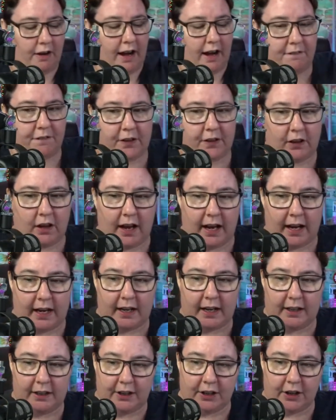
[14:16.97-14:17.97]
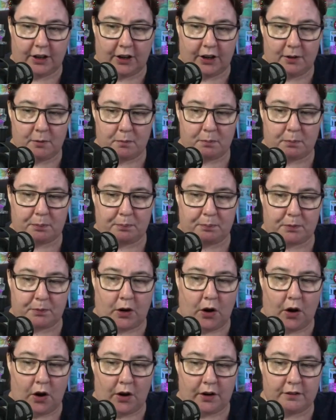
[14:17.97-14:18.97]
for, like, you know,
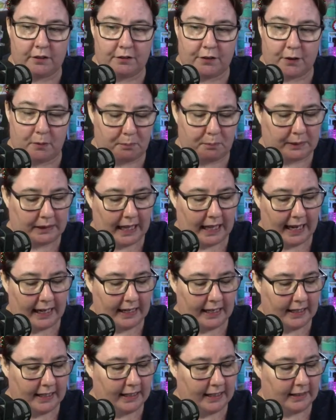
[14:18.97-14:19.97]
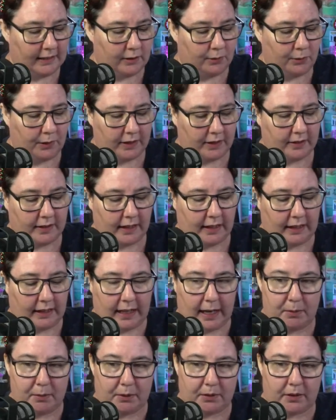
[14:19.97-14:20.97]
cotton for blankets. Where's their
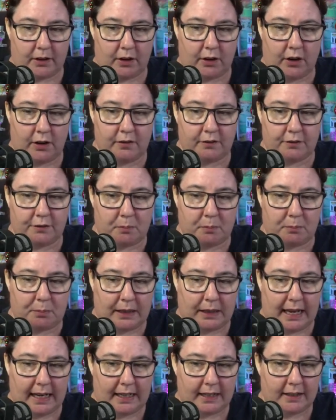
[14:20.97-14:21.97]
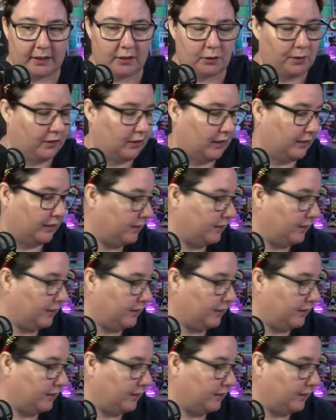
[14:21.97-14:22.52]
label? The cotton for blankets, which I just